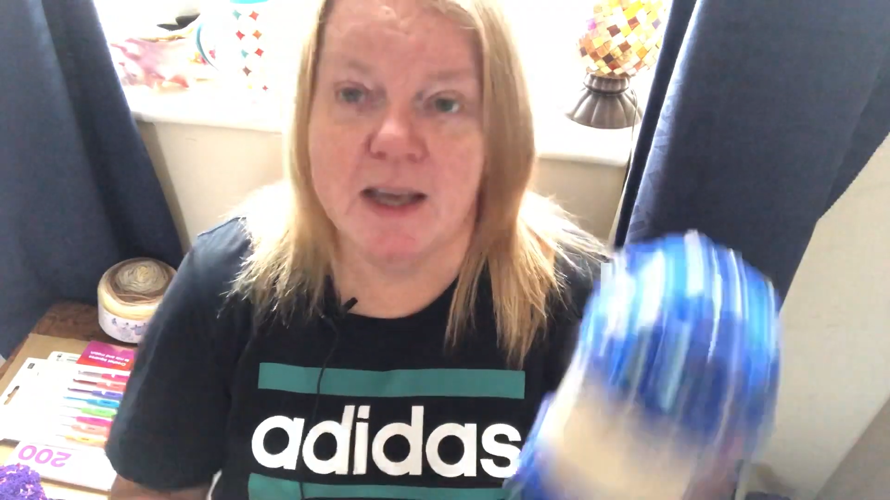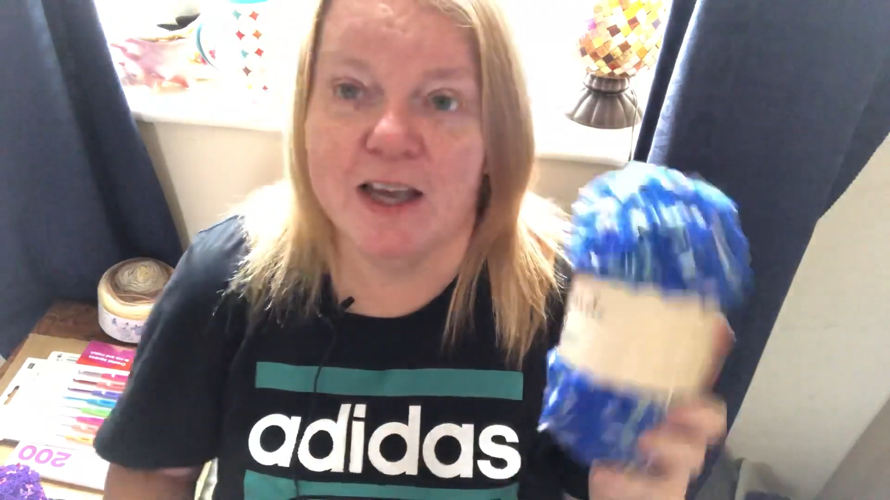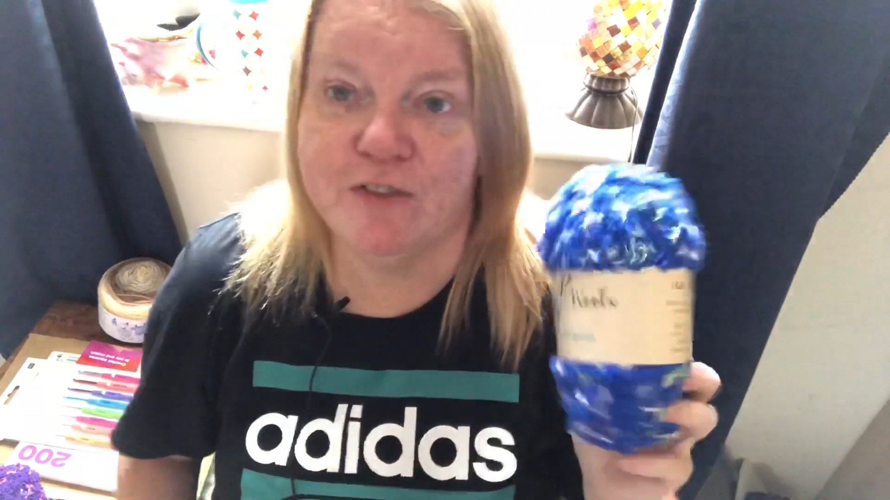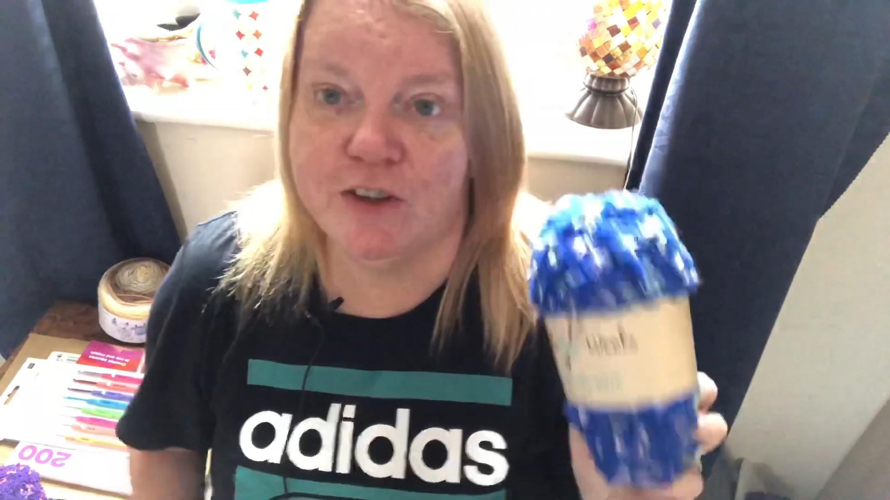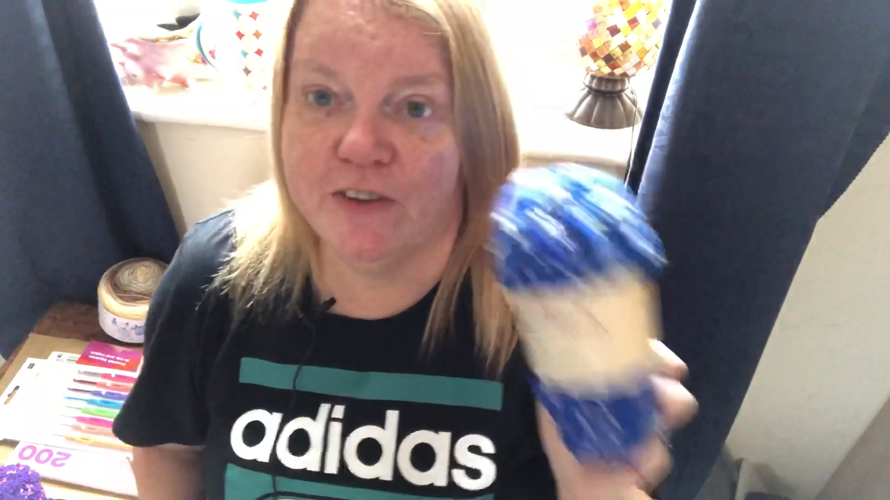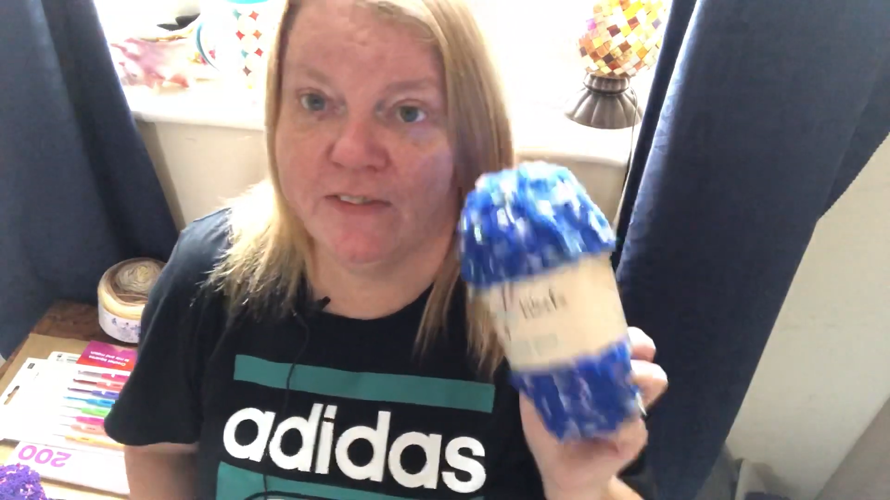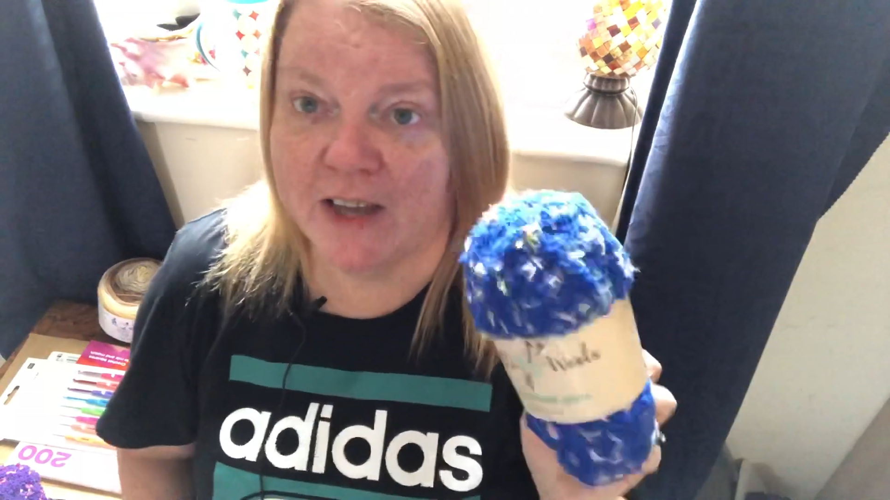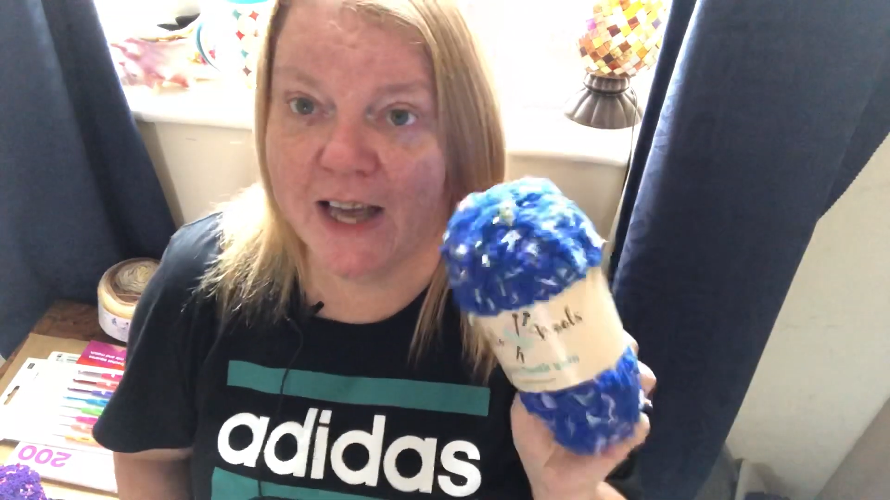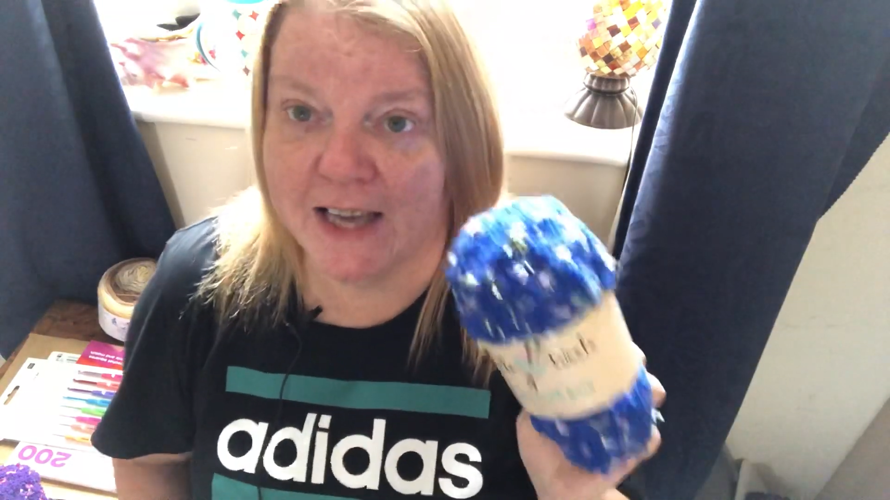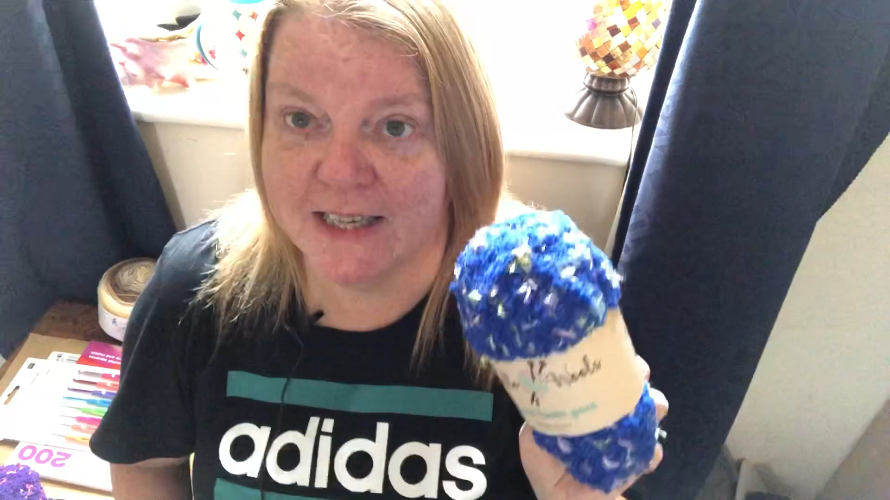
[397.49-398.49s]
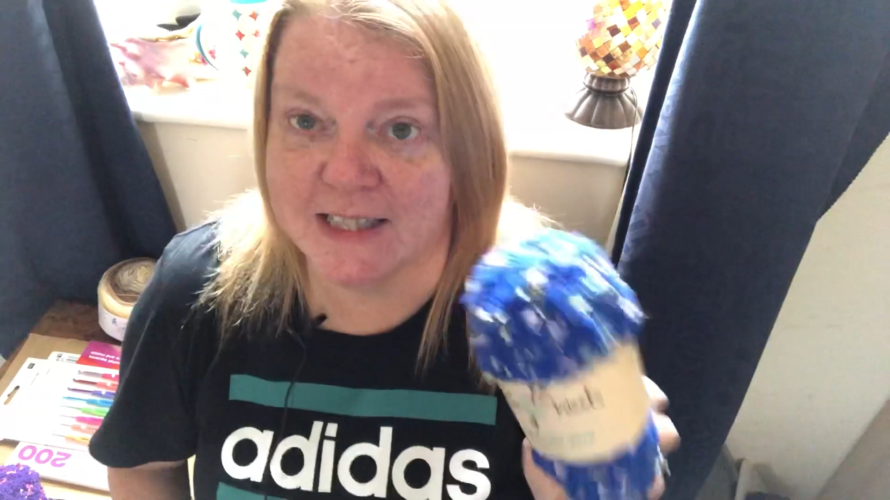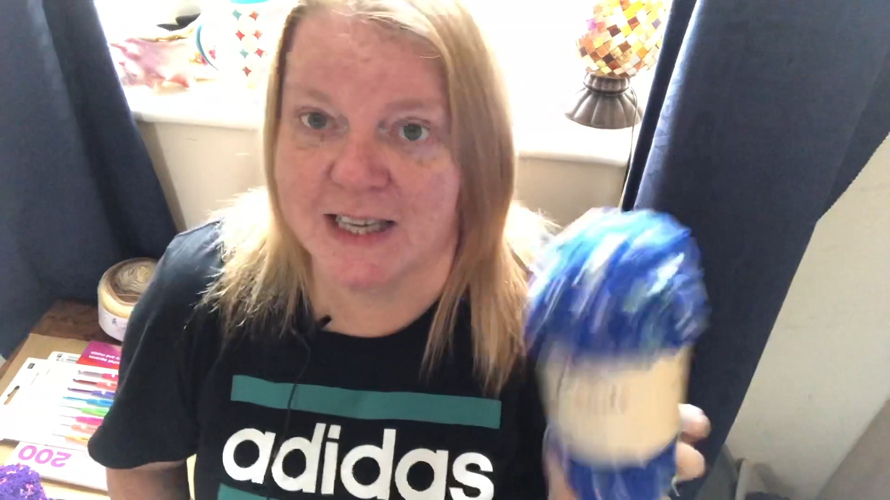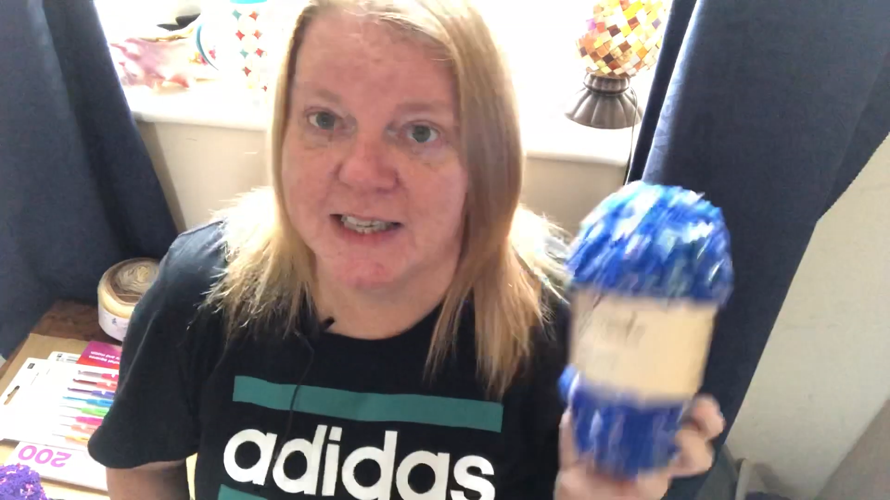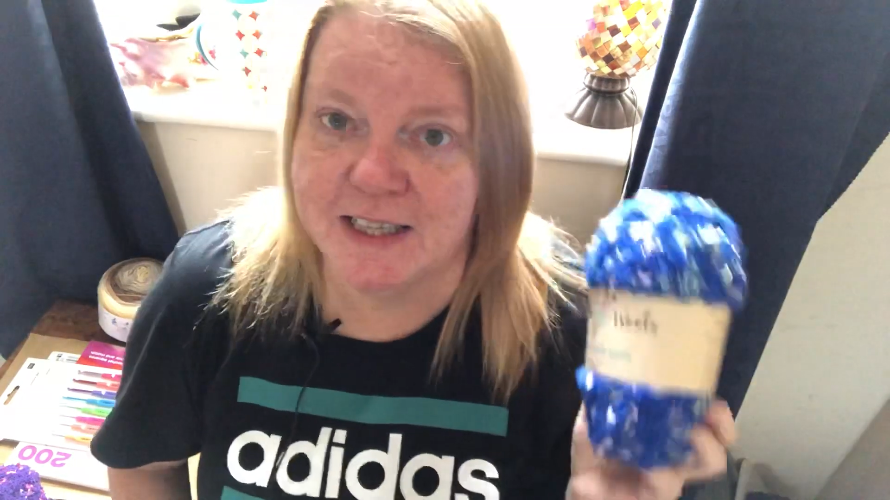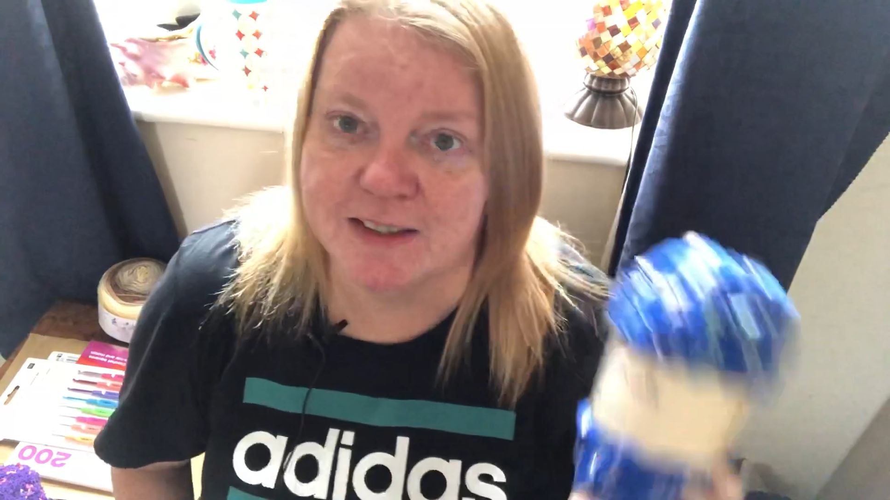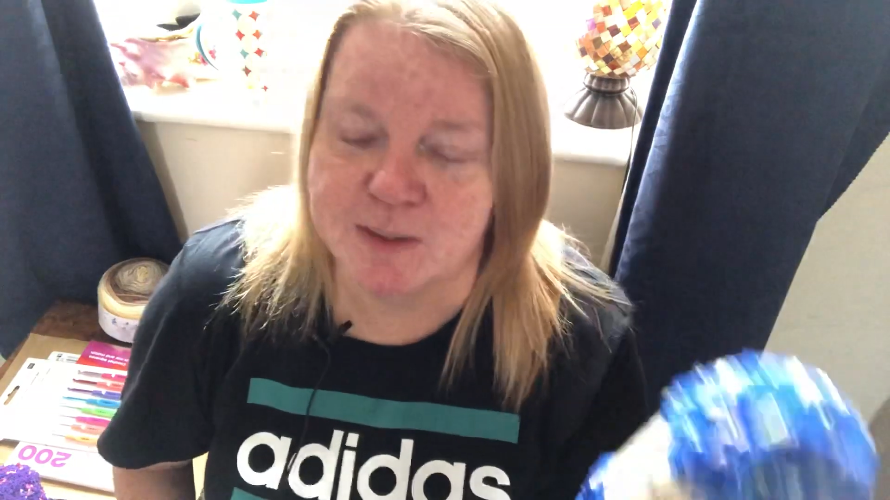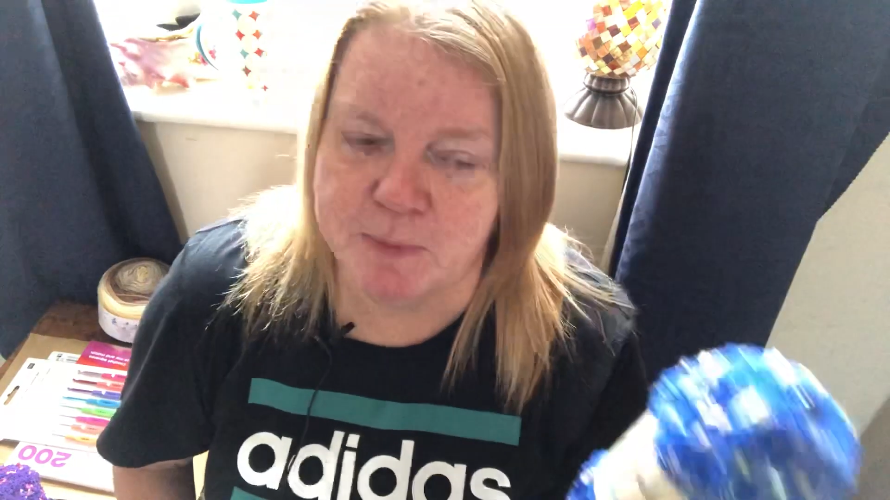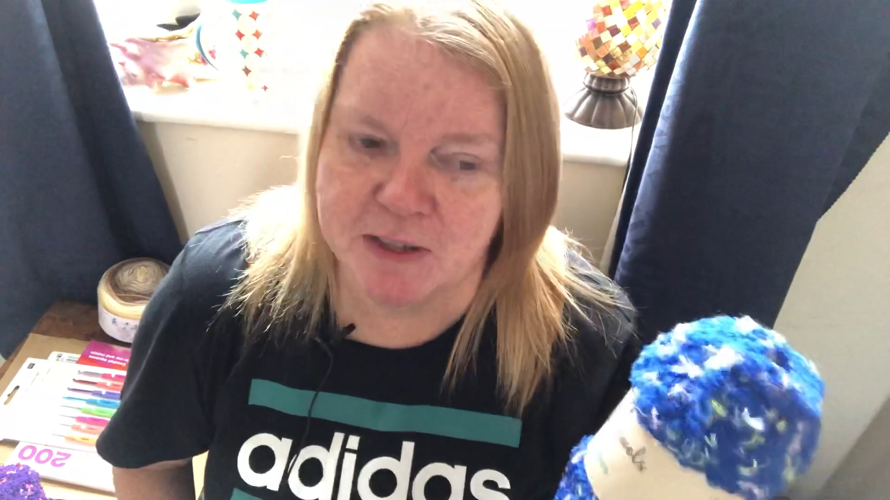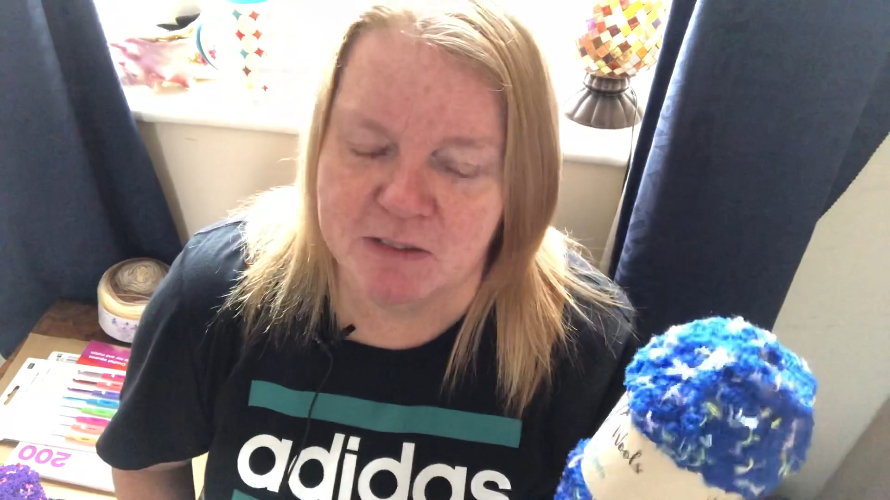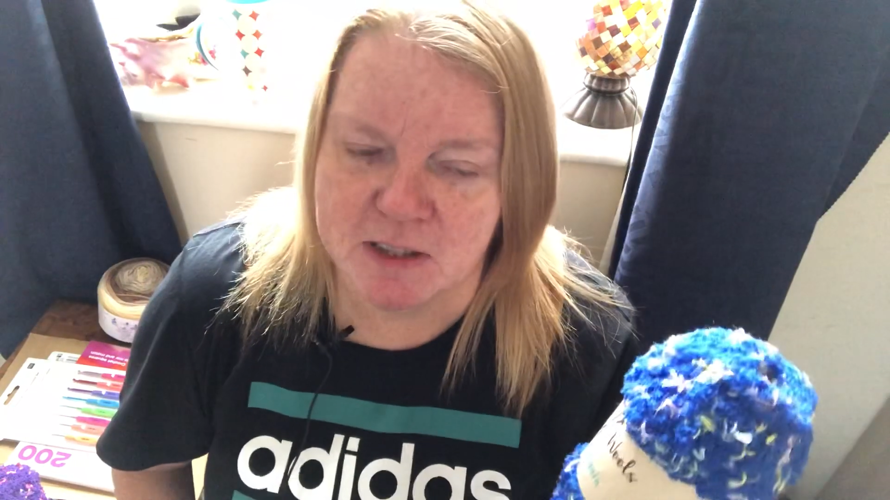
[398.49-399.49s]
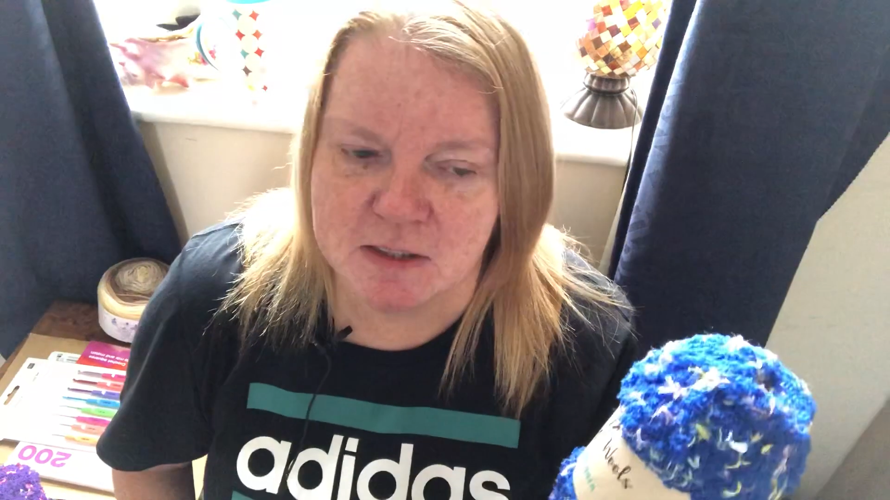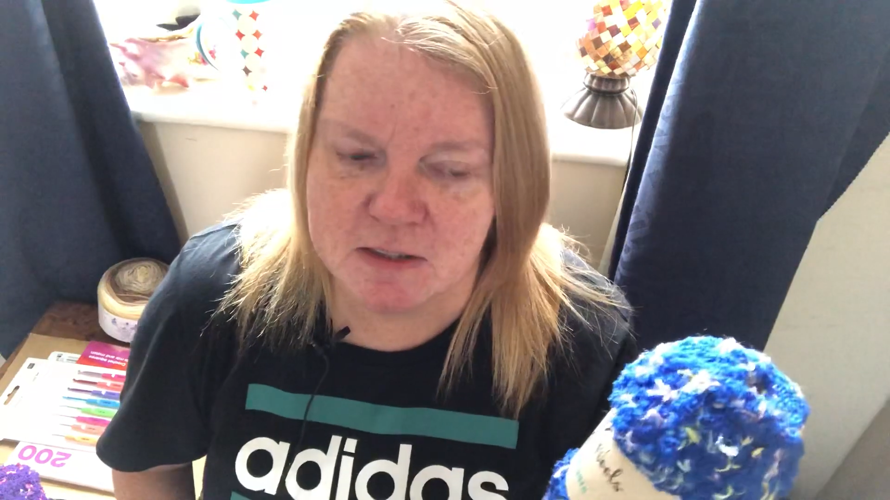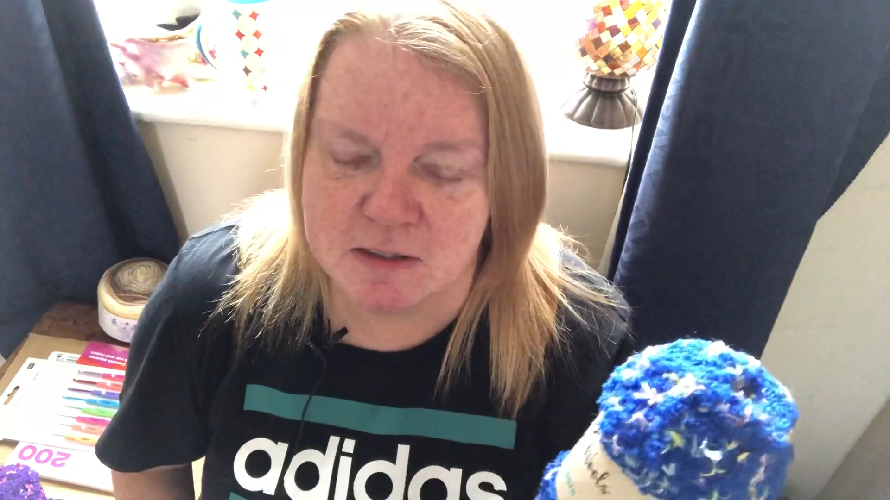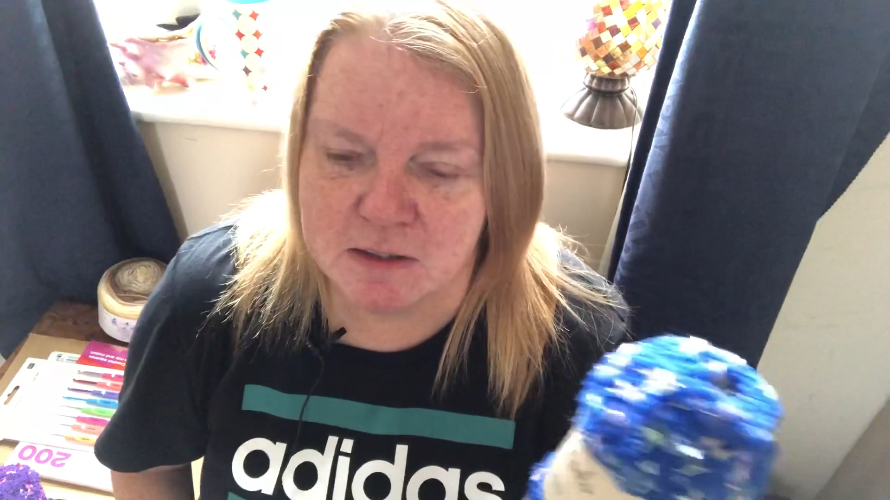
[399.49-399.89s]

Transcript: If you've ever had any experience